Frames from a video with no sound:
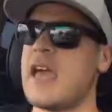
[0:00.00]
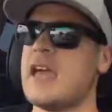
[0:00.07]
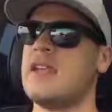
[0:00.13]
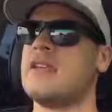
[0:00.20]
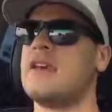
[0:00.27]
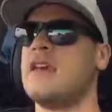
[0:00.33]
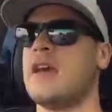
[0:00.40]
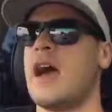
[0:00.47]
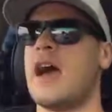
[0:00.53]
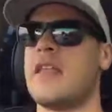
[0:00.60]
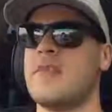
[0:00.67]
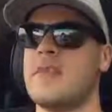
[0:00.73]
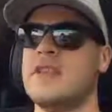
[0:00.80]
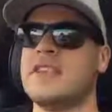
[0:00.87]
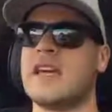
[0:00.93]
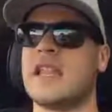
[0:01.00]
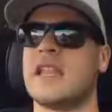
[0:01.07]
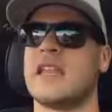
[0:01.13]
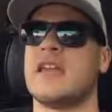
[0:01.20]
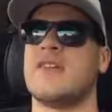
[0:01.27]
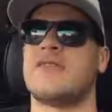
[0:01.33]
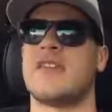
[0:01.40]
And the
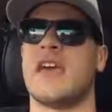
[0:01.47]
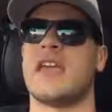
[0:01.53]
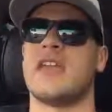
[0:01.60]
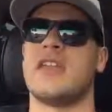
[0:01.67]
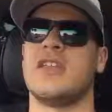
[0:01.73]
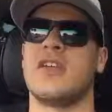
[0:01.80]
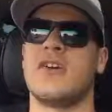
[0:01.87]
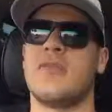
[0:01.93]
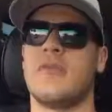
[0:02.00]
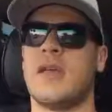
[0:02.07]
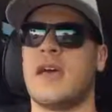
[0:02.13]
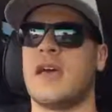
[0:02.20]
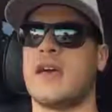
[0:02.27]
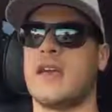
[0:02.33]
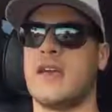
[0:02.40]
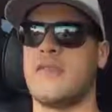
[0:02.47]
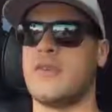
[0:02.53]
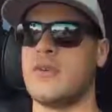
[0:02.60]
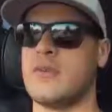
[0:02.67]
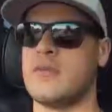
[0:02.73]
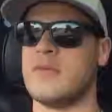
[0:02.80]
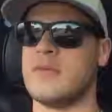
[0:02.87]
mentality of taking,
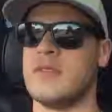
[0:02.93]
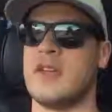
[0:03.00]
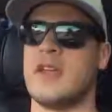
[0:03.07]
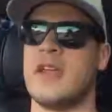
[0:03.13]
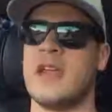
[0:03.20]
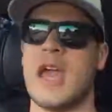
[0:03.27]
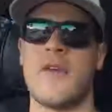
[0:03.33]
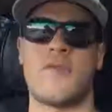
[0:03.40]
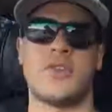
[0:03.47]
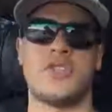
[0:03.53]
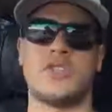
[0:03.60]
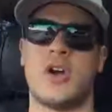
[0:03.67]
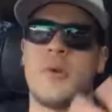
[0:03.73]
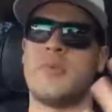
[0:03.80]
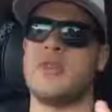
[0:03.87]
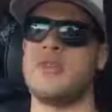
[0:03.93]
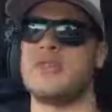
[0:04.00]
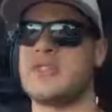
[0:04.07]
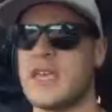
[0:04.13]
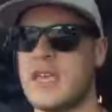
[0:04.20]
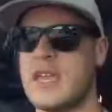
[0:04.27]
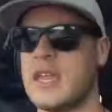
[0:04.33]
if you're an average job and you
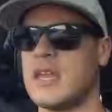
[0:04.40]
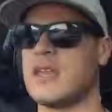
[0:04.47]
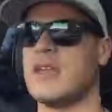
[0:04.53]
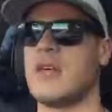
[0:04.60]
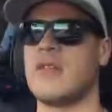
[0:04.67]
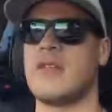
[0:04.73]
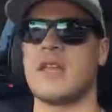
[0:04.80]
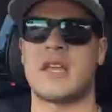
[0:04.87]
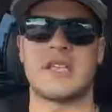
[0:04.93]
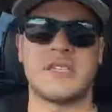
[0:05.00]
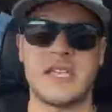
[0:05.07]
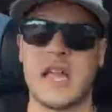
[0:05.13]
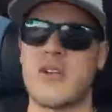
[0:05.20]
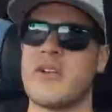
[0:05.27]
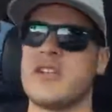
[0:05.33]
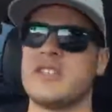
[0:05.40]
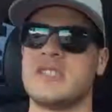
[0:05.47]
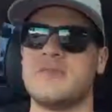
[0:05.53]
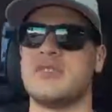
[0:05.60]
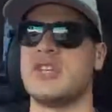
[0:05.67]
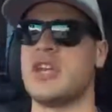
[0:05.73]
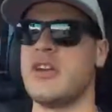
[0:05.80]
say get like a salary and
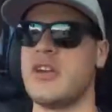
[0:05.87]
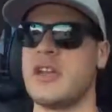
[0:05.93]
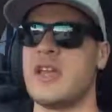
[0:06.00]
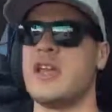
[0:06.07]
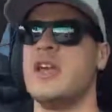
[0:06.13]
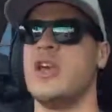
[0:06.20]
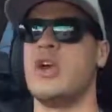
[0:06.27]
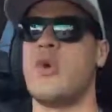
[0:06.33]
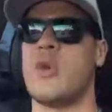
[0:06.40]
some security,